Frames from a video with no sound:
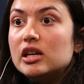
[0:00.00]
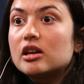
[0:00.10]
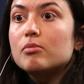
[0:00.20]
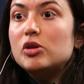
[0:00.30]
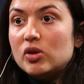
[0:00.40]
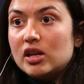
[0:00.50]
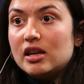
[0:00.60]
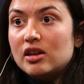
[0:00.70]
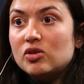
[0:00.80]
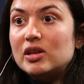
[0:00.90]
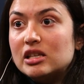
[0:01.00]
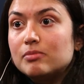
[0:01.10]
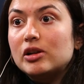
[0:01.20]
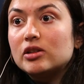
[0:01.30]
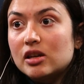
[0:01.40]
community, you need to
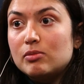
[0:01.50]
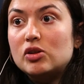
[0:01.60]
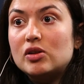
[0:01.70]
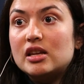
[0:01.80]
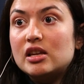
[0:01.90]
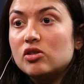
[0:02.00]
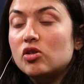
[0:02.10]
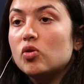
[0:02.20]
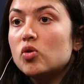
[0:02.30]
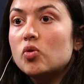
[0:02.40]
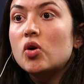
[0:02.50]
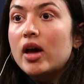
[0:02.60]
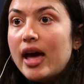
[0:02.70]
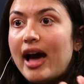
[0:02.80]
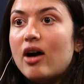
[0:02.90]
build community,
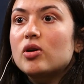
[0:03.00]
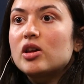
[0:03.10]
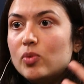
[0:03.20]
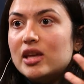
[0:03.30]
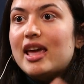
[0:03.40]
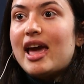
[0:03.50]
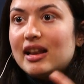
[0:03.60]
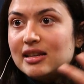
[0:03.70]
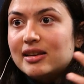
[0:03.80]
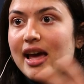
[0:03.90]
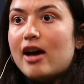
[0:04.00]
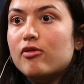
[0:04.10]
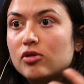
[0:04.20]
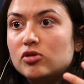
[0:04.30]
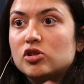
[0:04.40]
how can we get
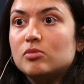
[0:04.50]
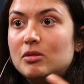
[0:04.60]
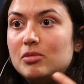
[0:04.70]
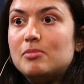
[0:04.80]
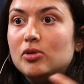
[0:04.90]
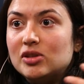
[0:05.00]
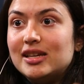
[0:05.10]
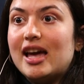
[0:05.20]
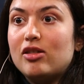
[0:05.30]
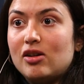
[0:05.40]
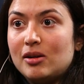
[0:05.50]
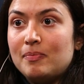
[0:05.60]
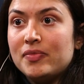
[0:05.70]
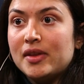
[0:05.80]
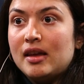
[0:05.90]
Afro-German people together?
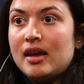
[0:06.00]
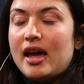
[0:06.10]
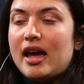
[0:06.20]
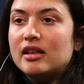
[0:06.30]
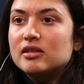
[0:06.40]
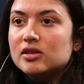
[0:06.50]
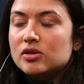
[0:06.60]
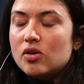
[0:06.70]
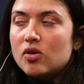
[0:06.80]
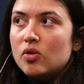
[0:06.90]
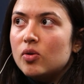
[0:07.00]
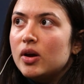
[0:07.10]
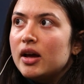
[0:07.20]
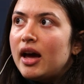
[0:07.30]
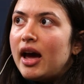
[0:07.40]
And so
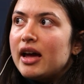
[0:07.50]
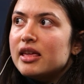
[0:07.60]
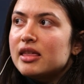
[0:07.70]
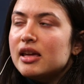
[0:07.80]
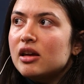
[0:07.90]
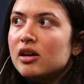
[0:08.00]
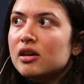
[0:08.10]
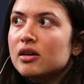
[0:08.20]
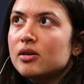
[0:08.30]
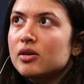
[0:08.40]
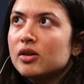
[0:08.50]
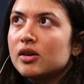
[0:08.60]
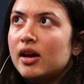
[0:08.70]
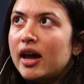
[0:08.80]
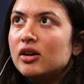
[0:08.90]
I think,
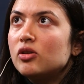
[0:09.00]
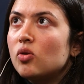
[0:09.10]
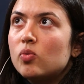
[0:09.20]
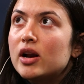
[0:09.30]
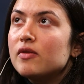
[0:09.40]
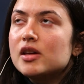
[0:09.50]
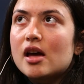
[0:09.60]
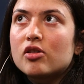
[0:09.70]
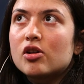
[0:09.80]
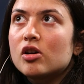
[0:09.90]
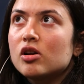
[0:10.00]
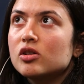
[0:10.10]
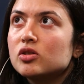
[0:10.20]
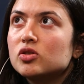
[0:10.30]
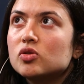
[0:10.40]
one of the
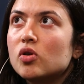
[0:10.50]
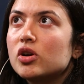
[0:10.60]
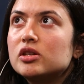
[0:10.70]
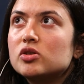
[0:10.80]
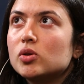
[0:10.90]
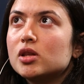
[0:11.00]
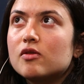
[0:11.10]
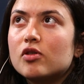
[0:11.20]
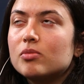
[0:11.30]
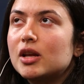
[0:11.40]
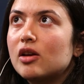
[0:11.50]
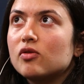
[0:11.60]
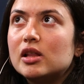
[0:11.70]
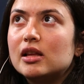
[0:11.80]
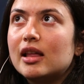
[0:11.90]
other stories told in the film that I
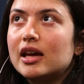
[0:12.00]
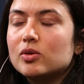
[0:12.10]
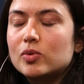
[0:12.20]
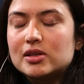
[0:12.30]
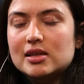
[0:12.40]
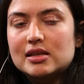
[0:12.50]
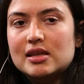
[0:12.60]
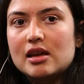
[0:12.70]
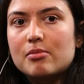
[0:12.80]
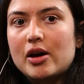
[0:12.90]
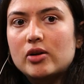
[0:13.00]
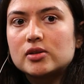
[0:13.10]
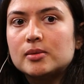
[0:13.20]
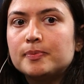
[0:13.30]
really liked was this thing about